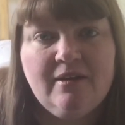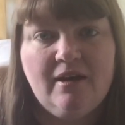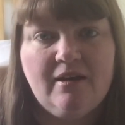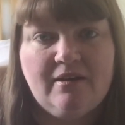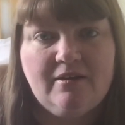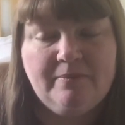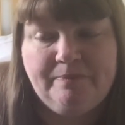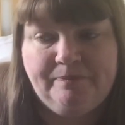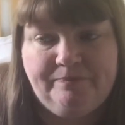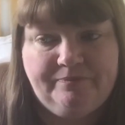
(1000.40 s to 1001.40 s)

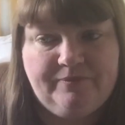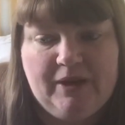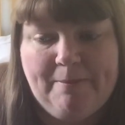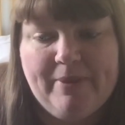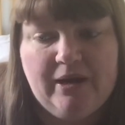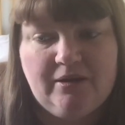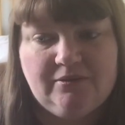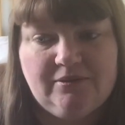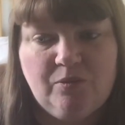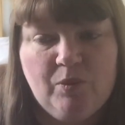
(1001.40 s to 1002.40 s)
But
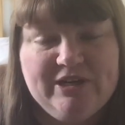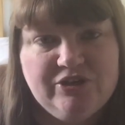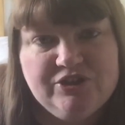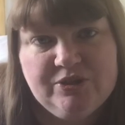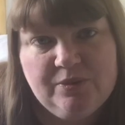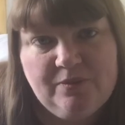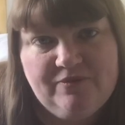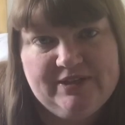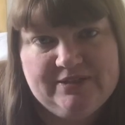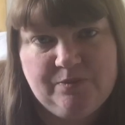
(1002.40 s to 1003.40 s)
when you do it with
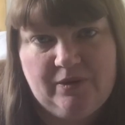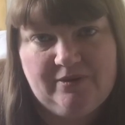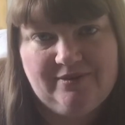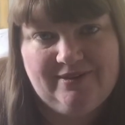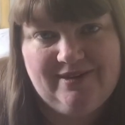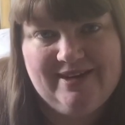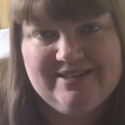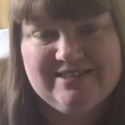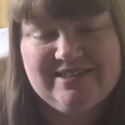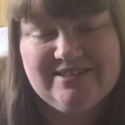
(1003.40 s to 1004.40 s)
this one,
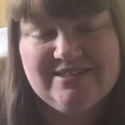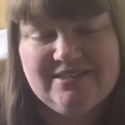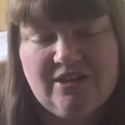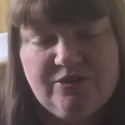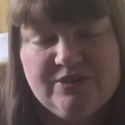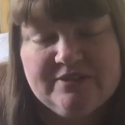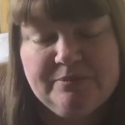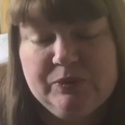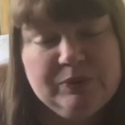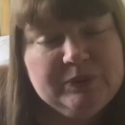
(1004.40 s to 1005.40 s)
it's so
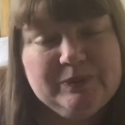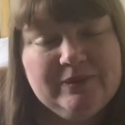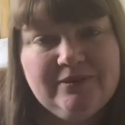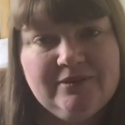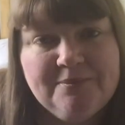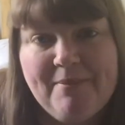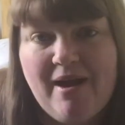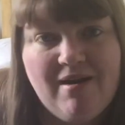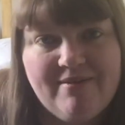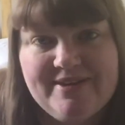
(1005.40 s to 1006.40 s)
small. My
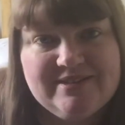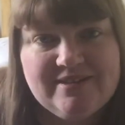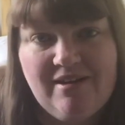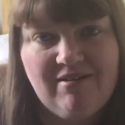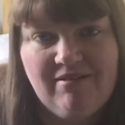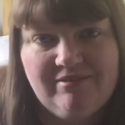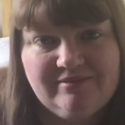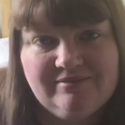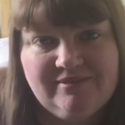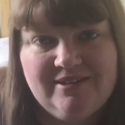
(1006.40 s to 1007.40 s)
eyes
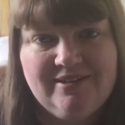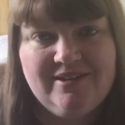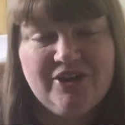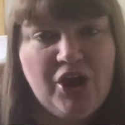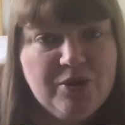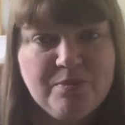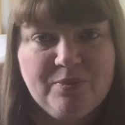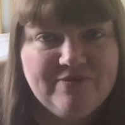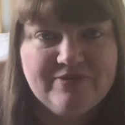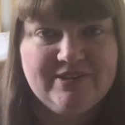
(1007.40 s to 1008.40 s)
can't cope
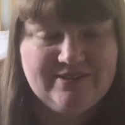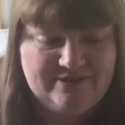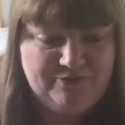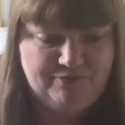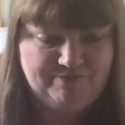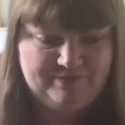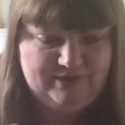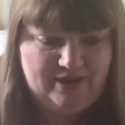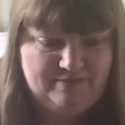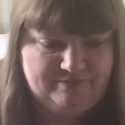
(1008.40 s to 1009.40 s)
with
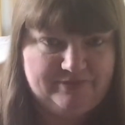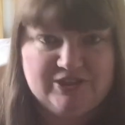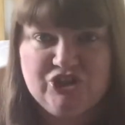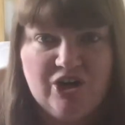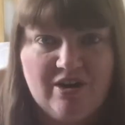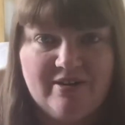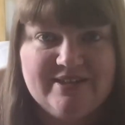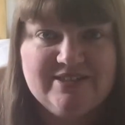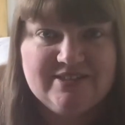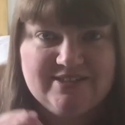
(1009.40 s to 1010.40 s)
the chart.
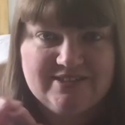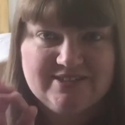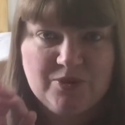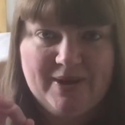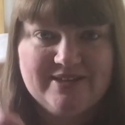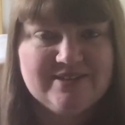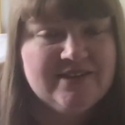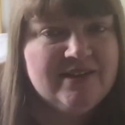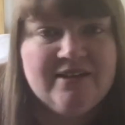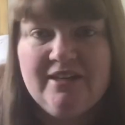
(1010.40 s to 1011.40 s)
It's just the squares
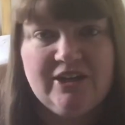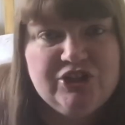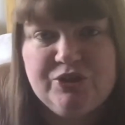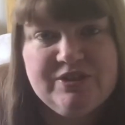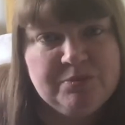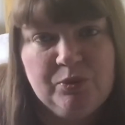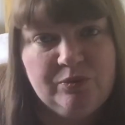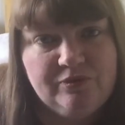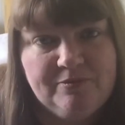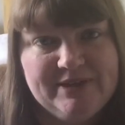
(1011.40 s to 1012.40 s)
are too
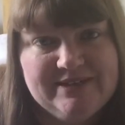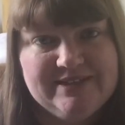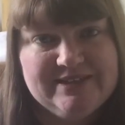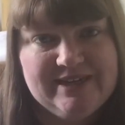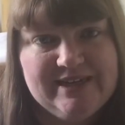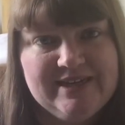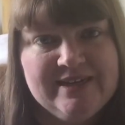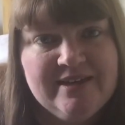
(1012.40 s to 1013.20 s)
small for me to see.